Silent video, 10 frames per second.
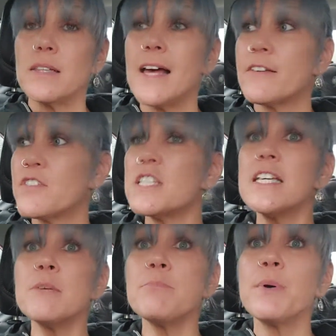lack of
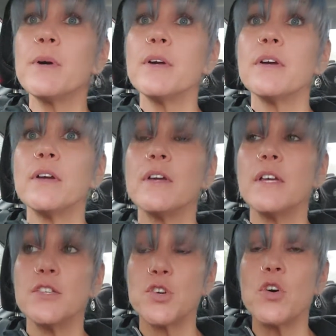sleep,
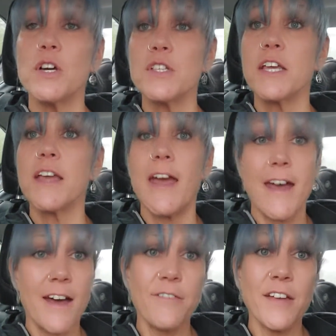is causing
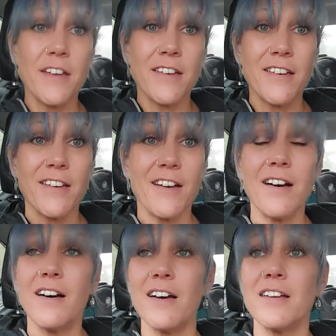havoc
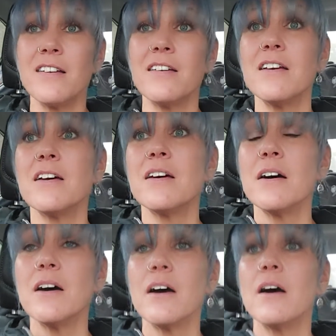on
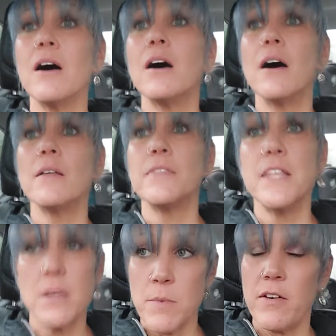
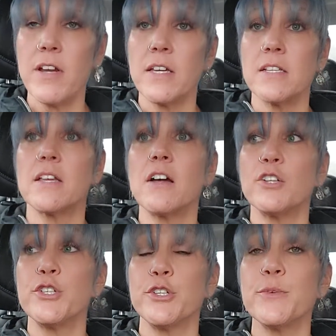the American
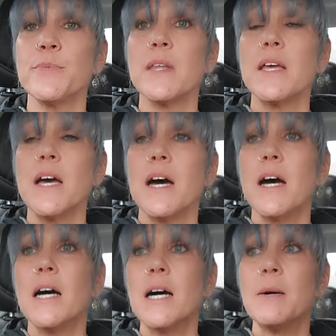culture.
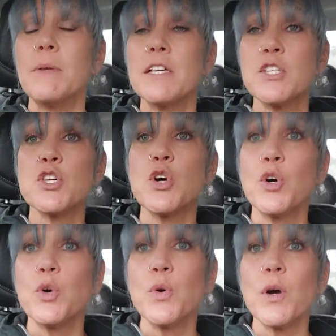And
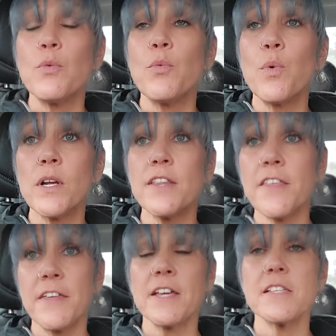so one of
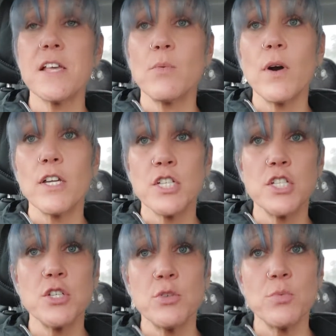the things I want to
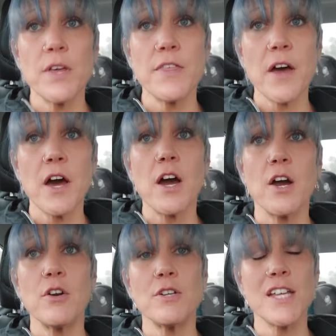do with
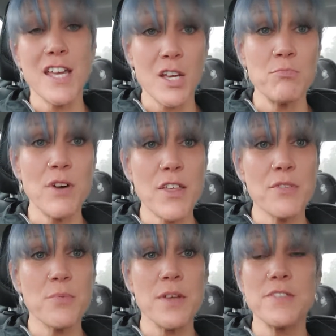our Taking a Breath
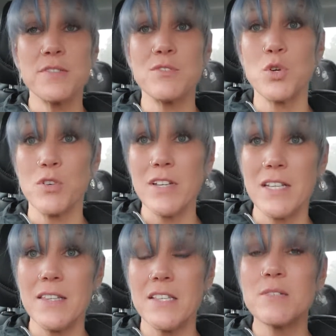with
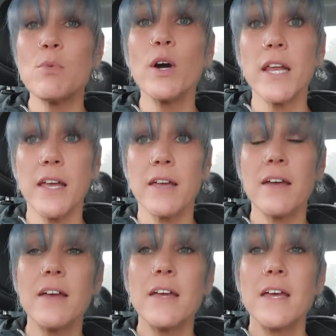Doreen this morning
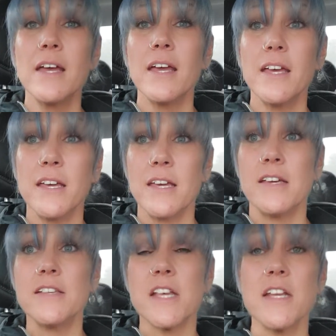
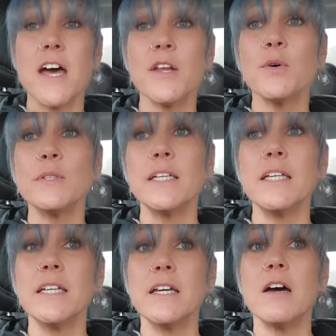is not
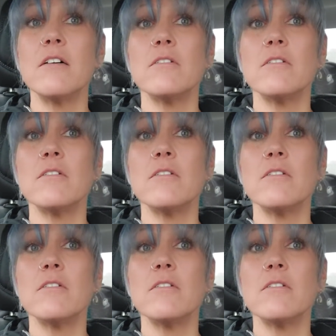only